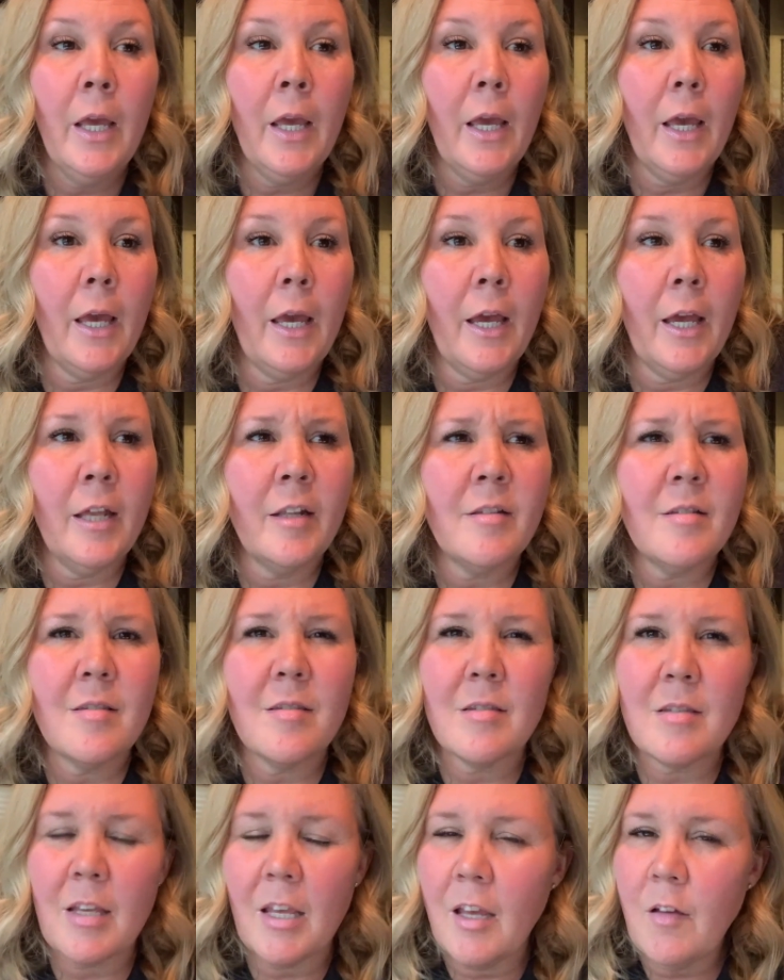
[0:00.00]
and
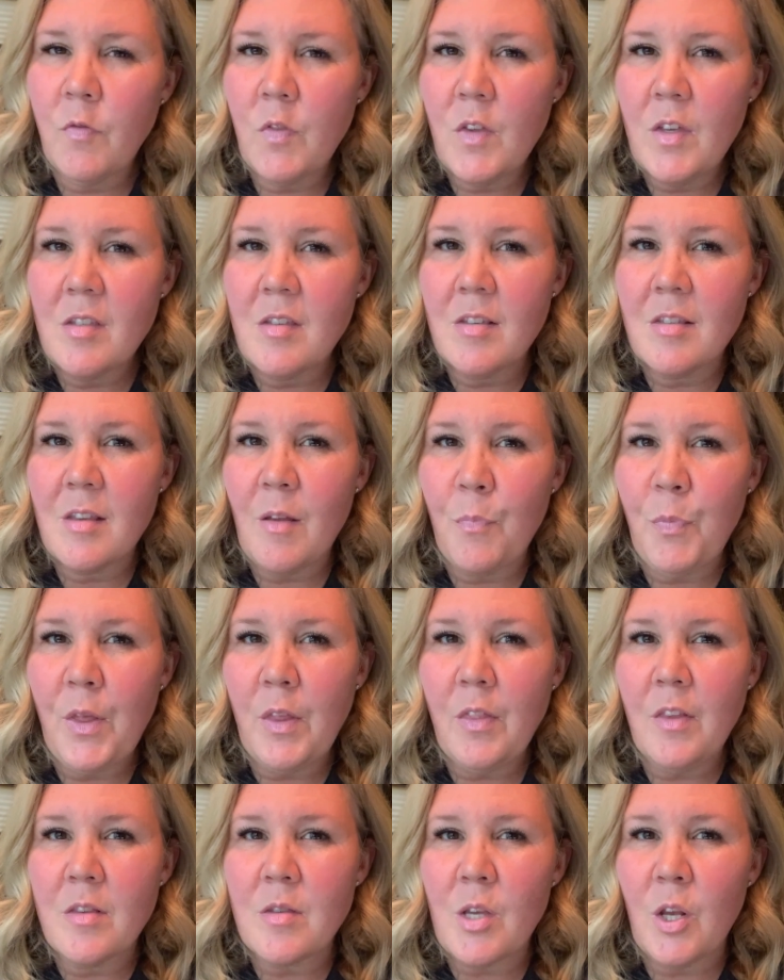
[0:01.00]
see if this is
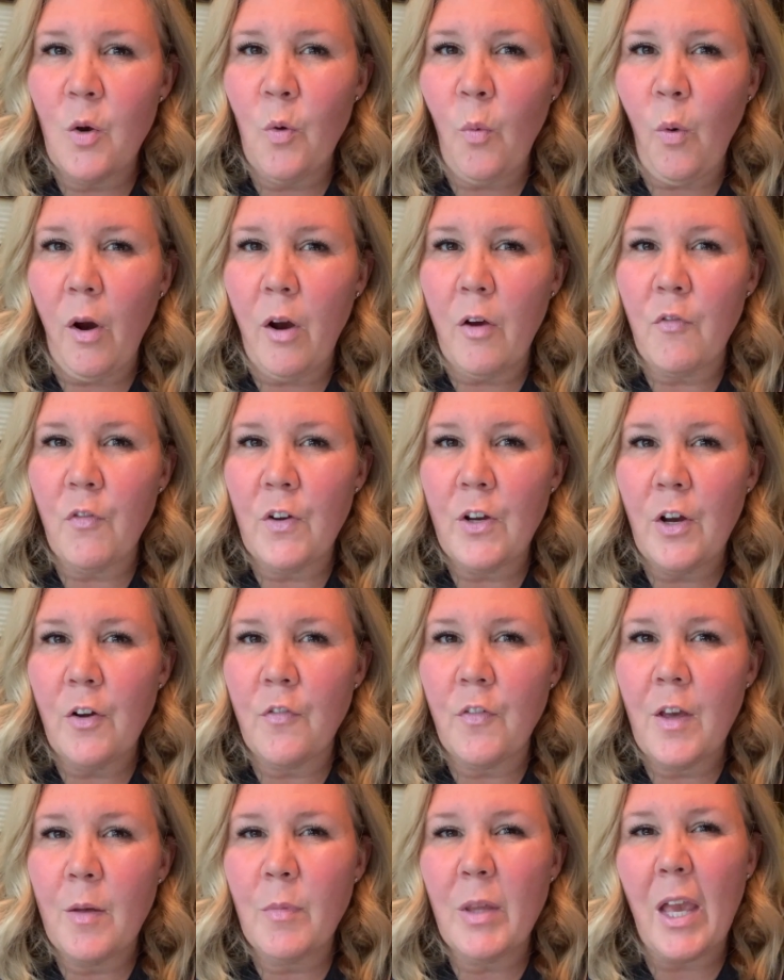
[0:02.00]
something that's going to work for your
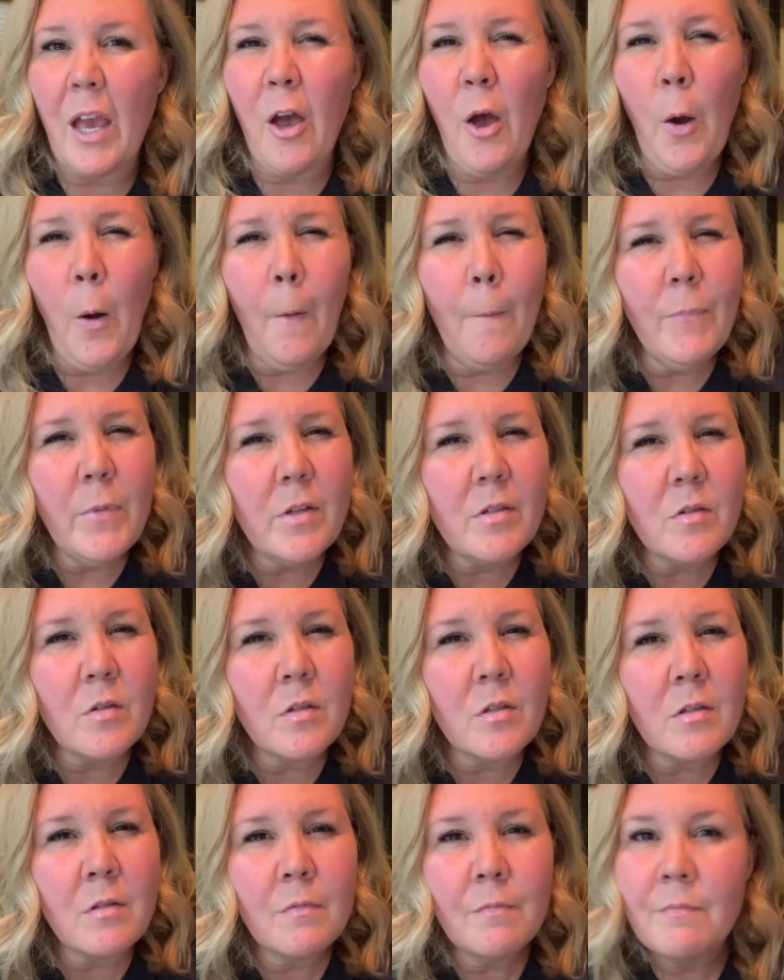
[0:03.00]
family. I hope
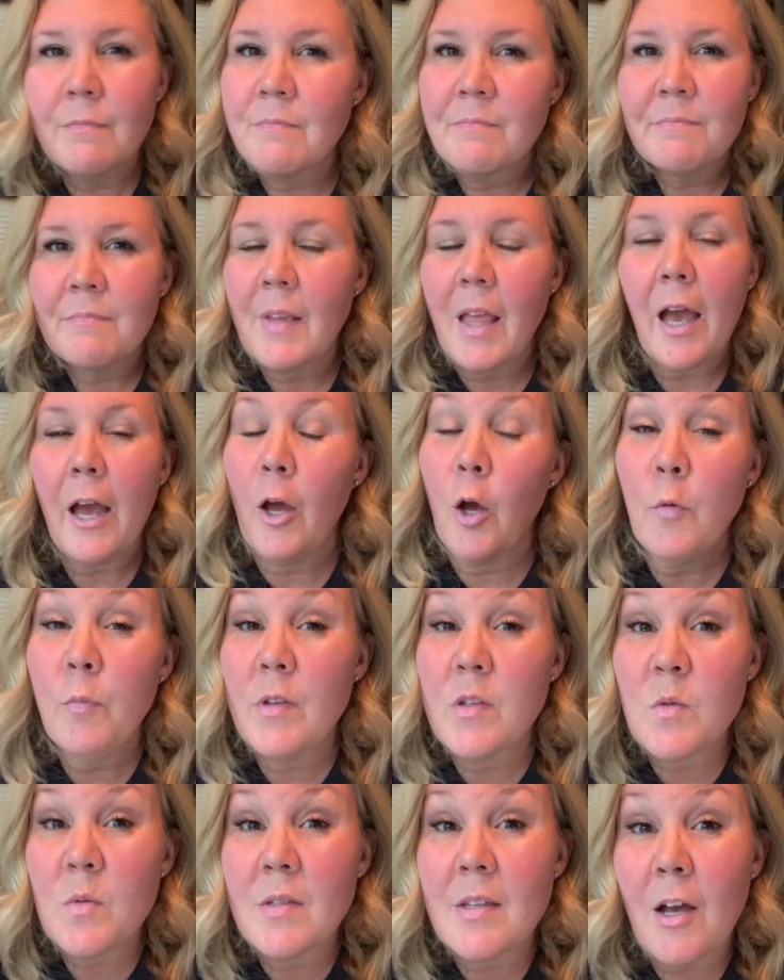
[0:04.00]
this
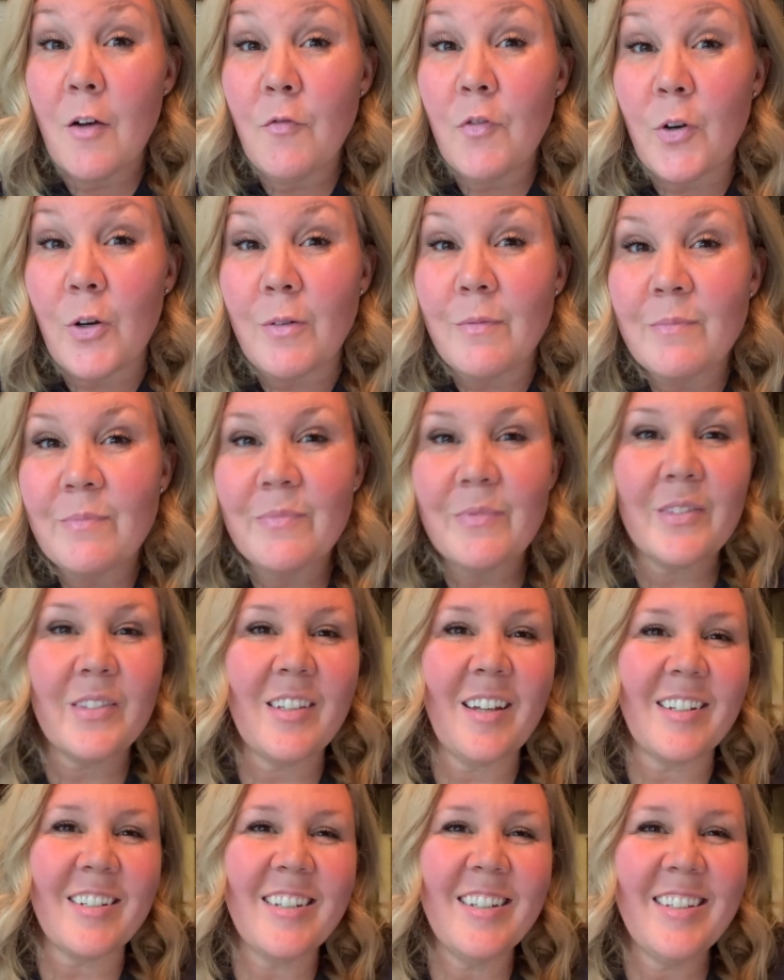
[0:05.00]
was helpful.
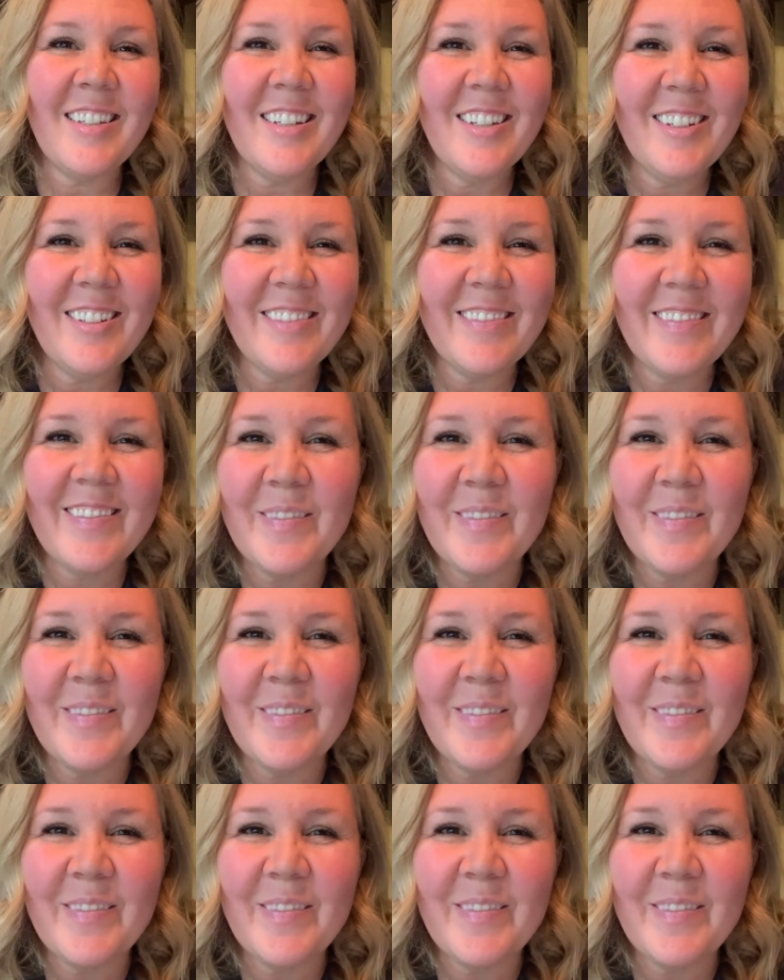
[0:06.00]
Talk to you soon.